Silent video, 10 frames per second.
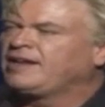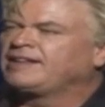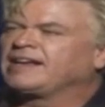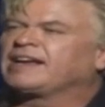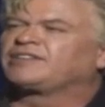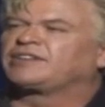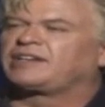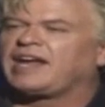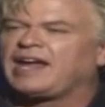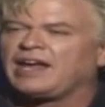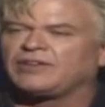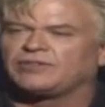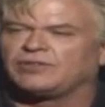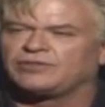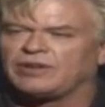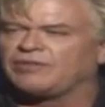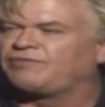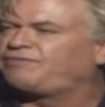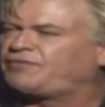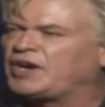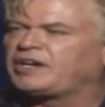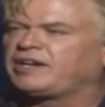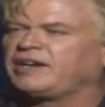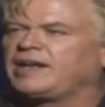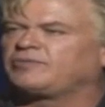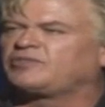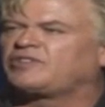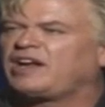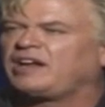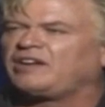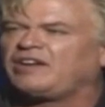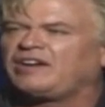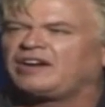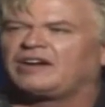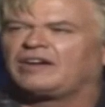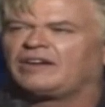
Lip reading: They got to Kansas, said, fuck it, I'm staying here.